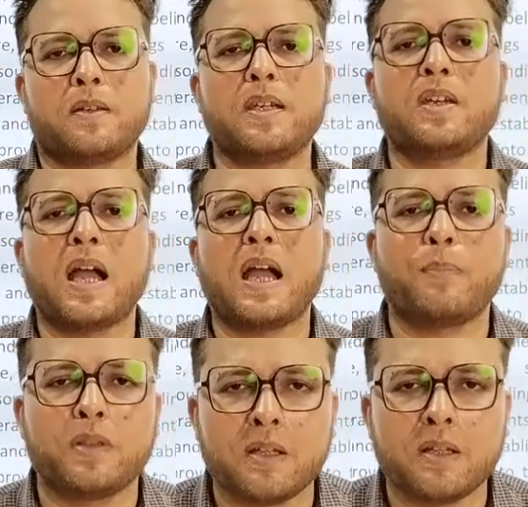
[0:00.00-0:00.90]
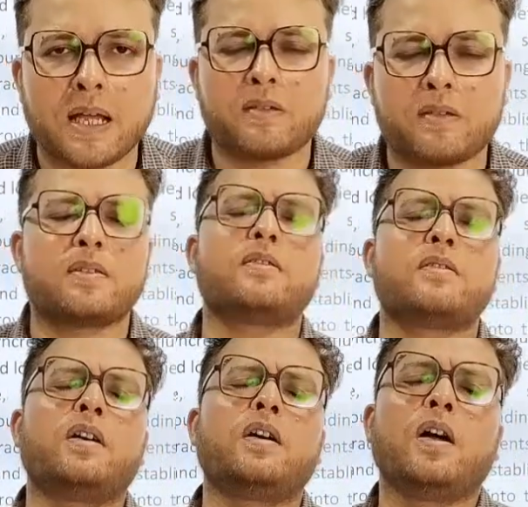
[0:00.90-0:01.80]
See, Shihabuddin Talish is such
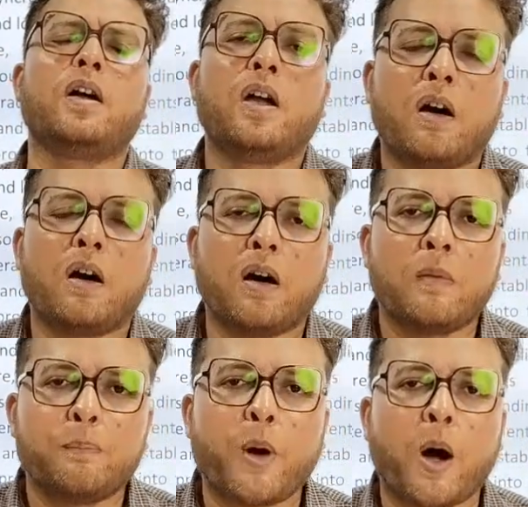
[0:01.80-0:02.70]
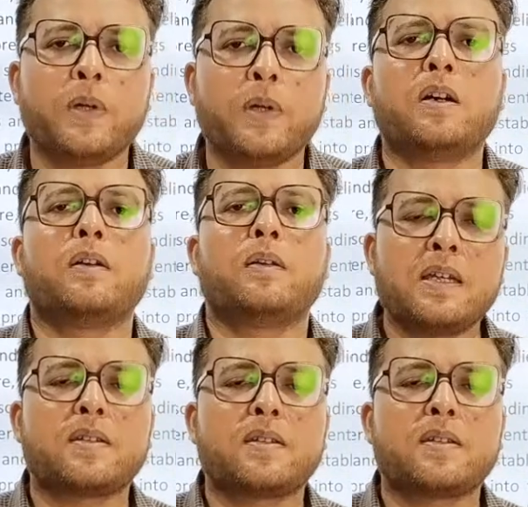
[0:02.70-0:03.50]
a popular, he's